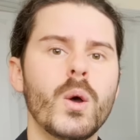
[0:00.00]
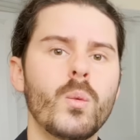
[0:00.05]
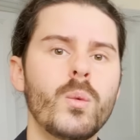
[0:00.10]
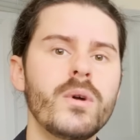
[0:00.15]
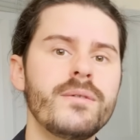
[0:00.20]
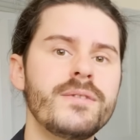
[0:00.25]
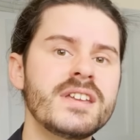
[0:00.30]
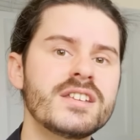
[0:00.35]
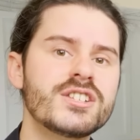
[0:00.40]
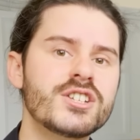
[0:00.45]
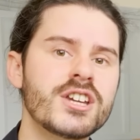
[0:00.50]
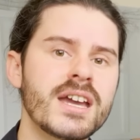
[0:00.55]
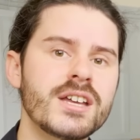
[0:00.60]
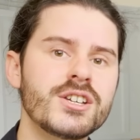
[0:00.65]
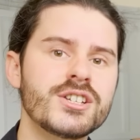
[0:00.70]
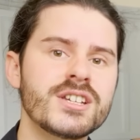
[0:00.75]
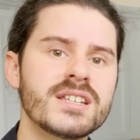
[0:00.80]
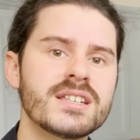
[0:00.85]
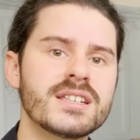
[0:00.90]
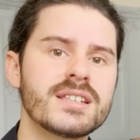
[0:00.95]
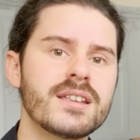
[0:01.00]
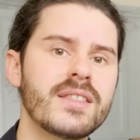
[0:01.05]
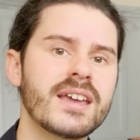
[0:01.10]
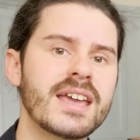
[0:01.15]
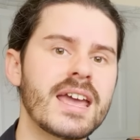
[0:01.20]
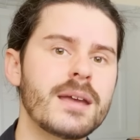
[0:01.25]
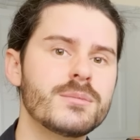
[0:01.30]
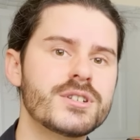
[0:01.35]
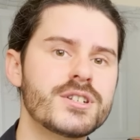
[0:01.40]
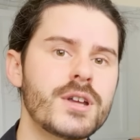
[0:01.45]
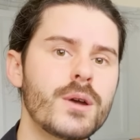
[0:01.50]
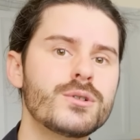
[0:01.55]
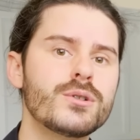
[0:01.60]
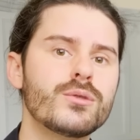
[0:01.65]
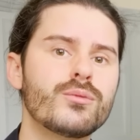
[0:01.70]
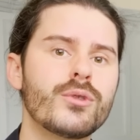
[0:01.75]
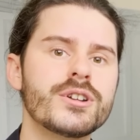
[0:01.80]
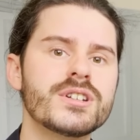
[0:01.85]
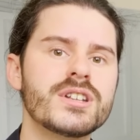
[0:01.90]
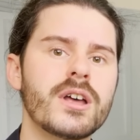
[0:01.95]
With these changes, the game's
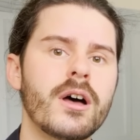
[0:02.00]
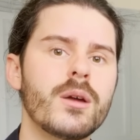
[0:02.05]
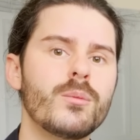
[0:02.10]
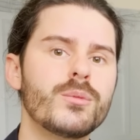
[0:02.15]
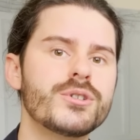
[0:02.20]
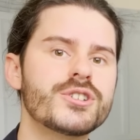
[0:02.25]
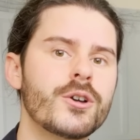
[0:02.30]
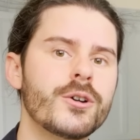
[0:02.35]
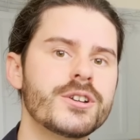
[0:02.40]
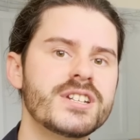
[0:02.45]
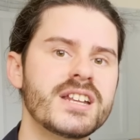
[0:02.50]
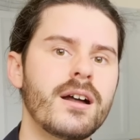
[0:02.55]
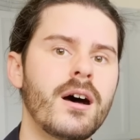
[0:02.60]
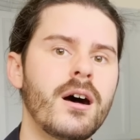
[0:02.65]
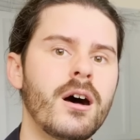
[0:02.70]
total runtime was cut in